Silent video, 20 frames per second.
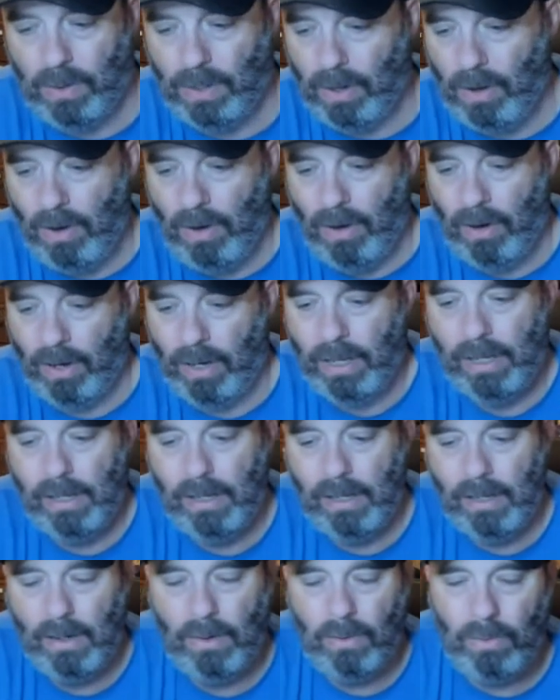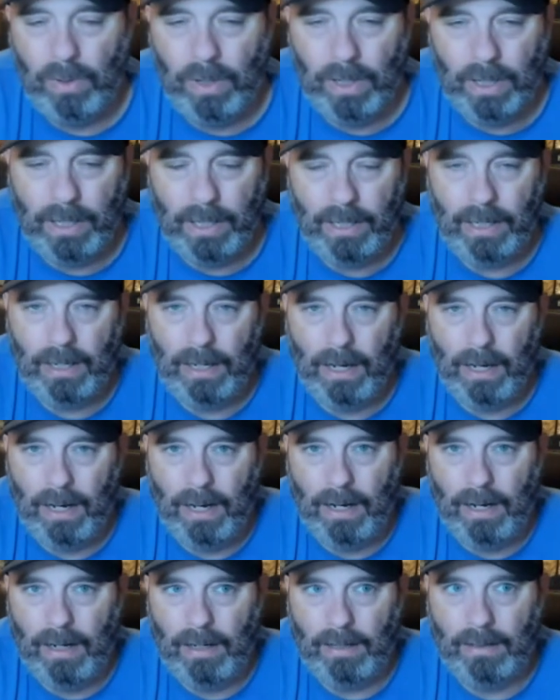along. Really,
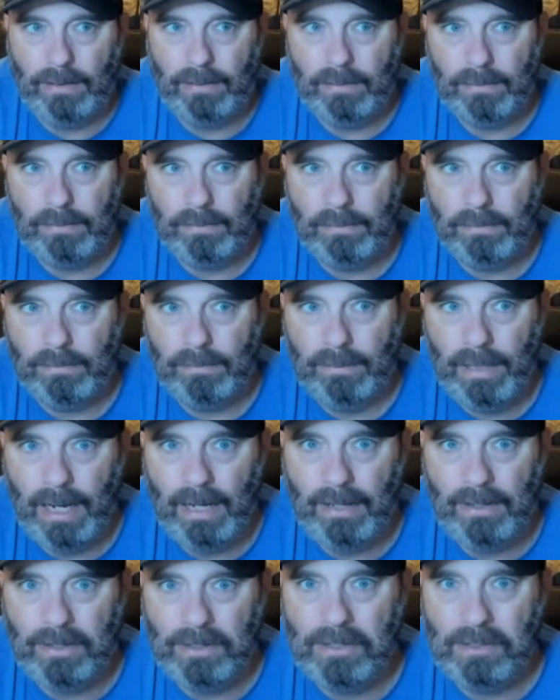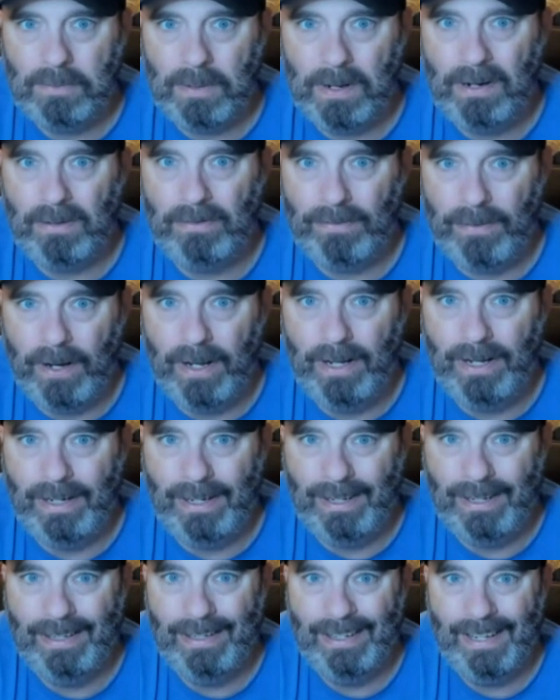this has been
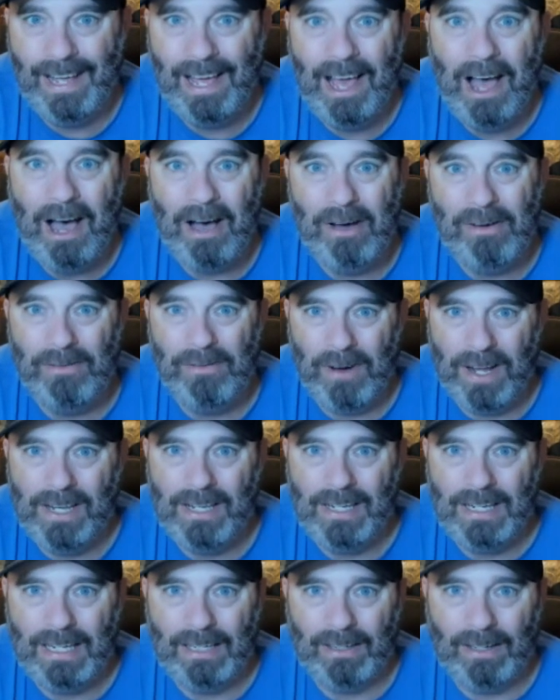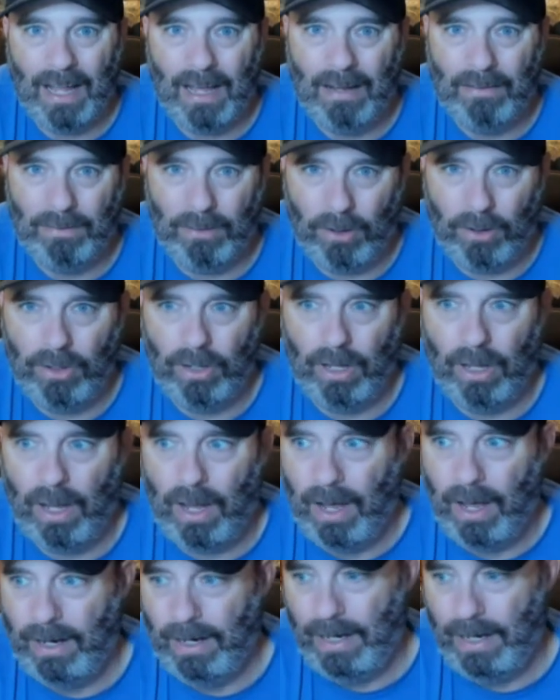a fun deal. I've learned a lot,